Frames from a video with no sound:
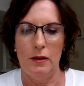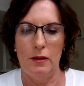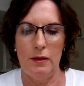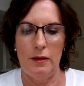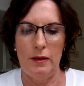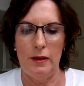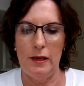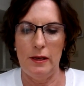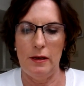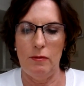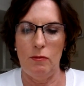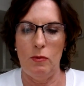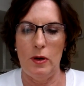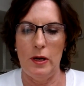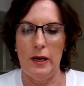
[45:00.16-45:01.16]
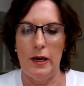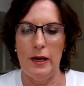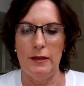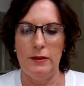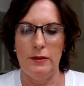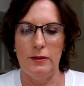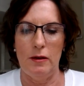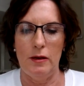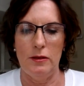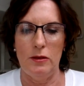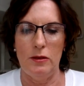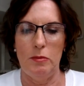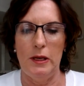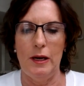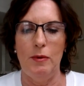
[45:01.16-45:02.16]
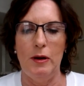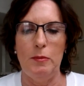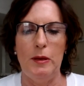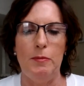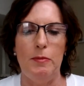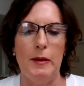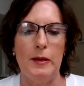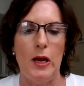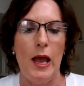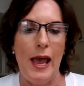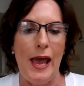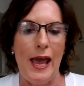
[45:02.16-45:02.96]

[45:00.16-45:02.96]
than what I saw it to be. And I want to keep, an